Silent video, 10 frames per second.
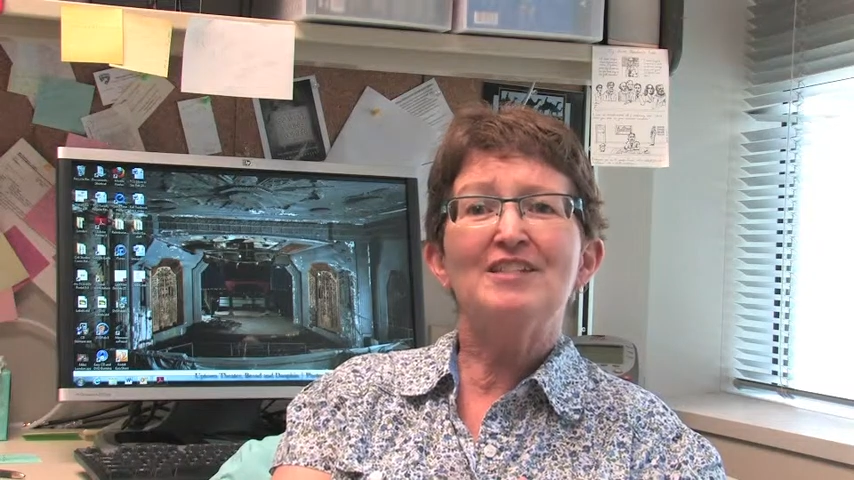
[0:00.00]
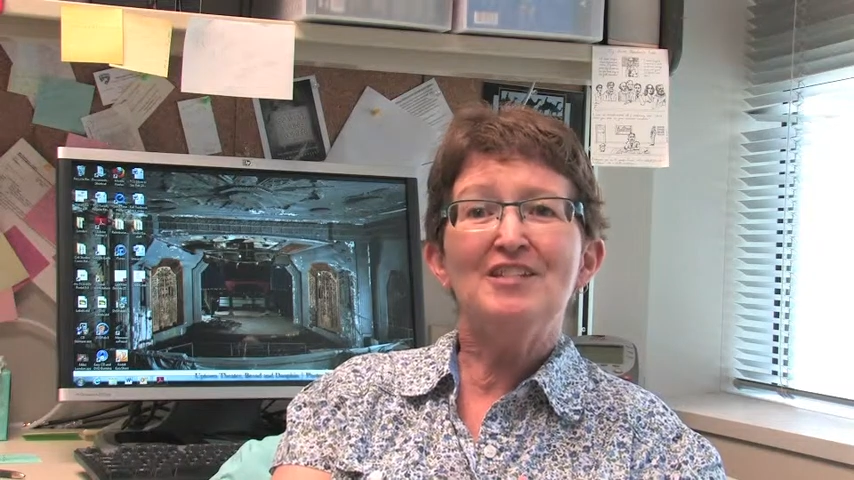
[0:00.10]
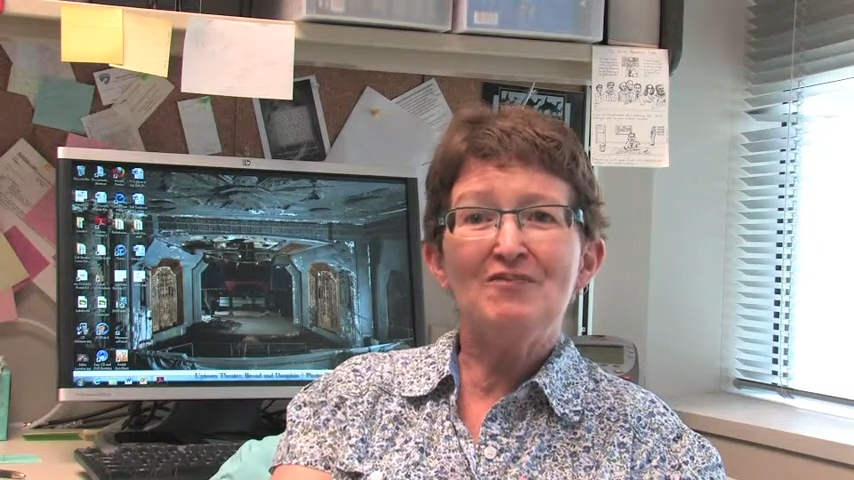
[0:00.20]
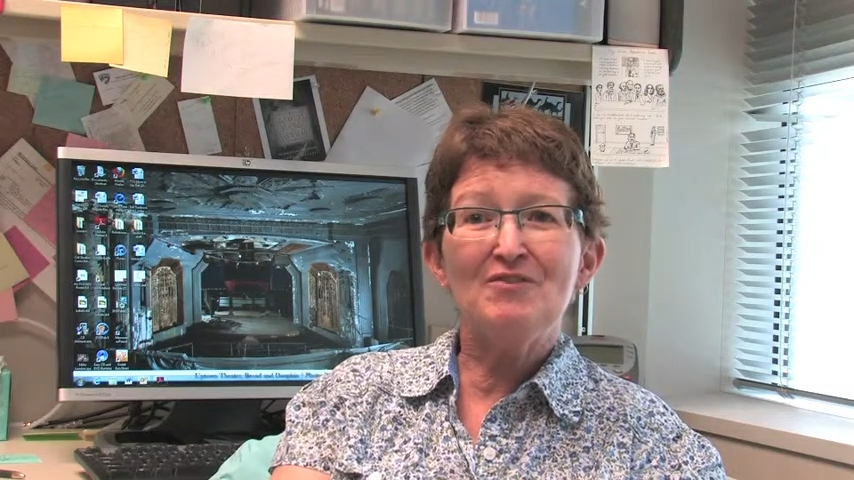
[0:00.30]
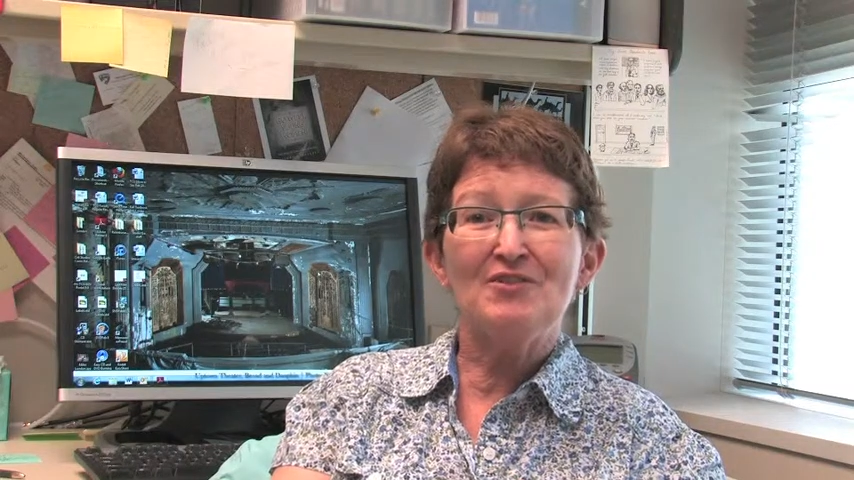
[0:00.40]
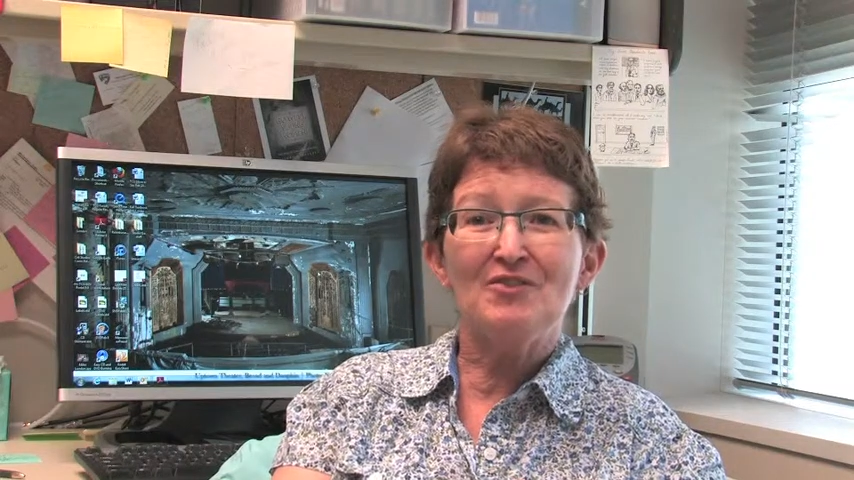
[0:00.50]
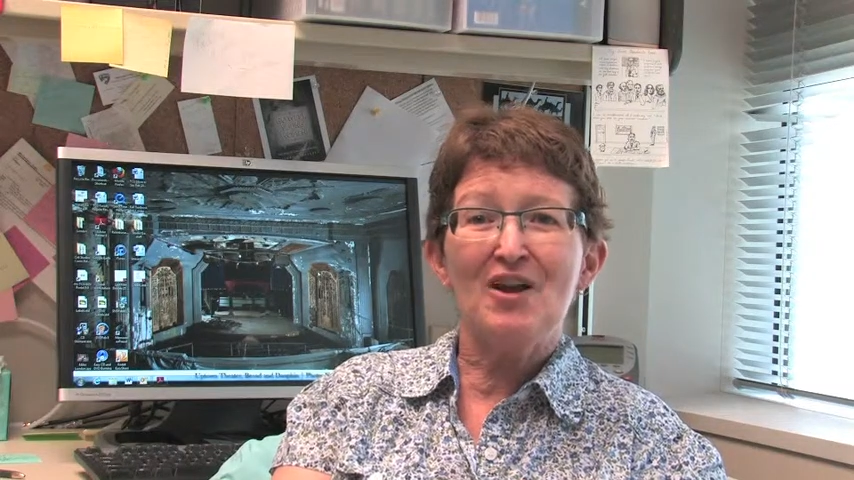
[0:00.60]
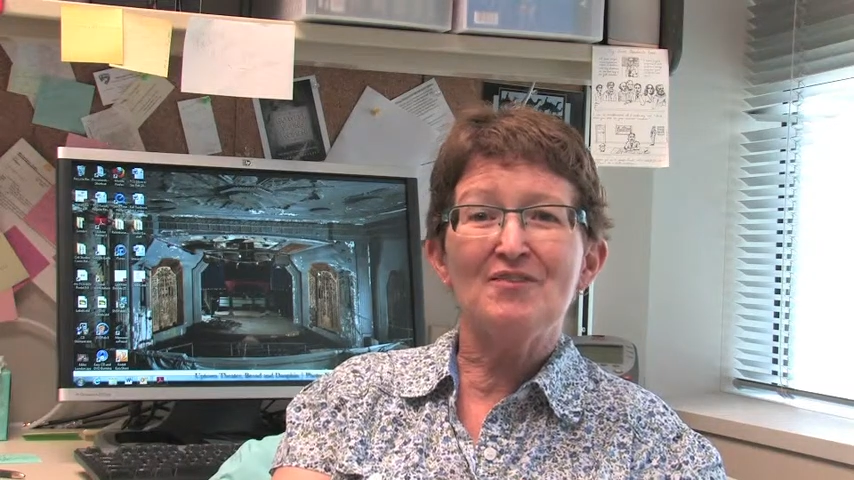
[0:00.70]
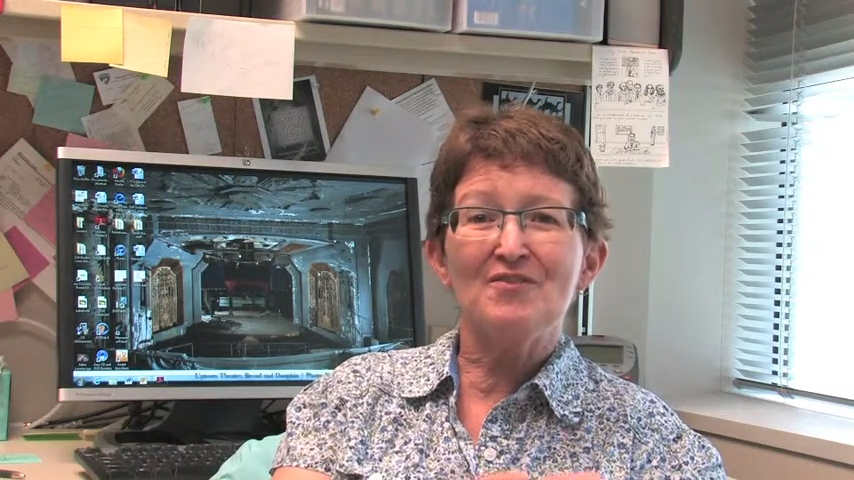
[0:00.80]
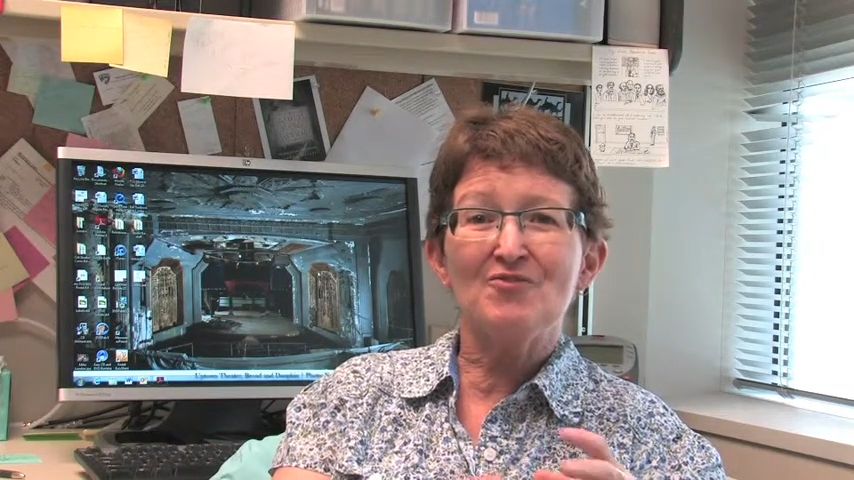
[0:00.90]
given a
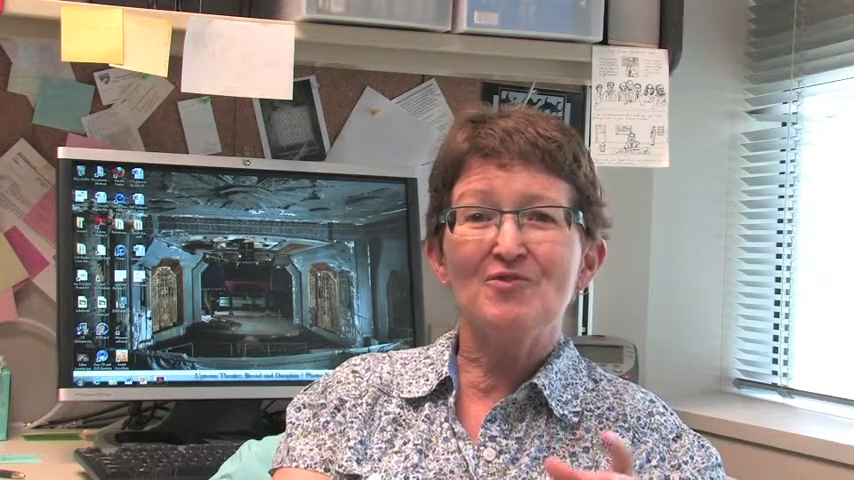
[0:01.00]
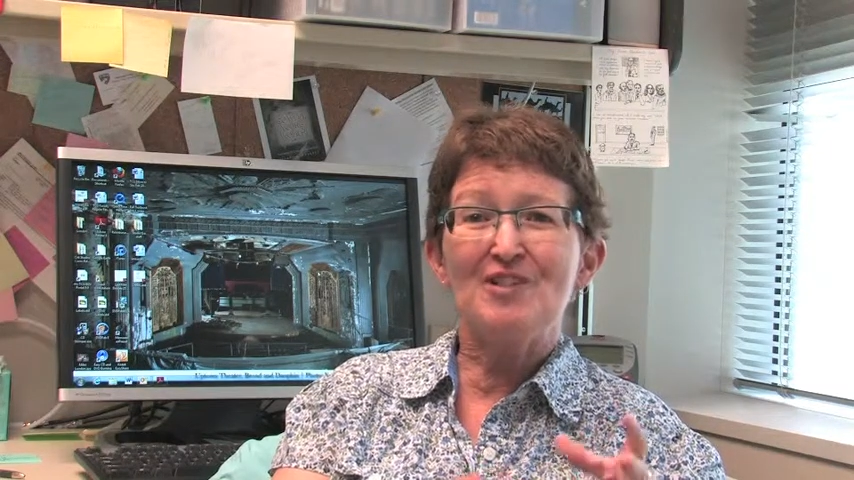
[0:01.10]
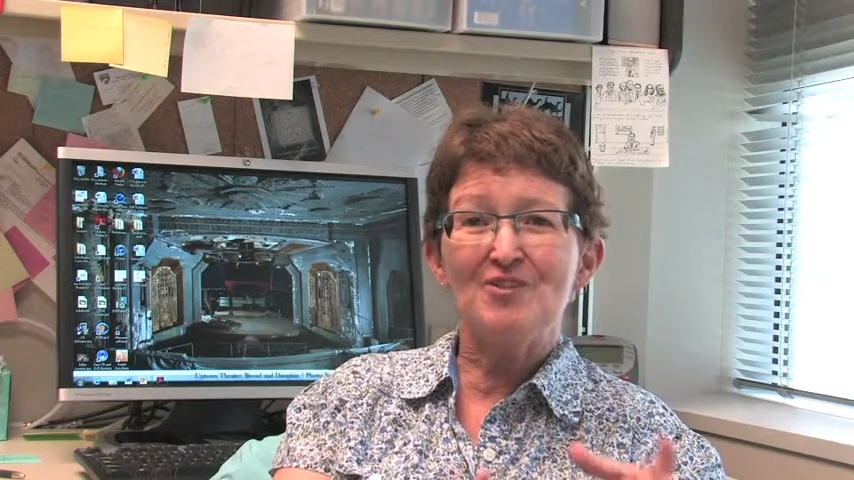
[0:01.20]
lot of screen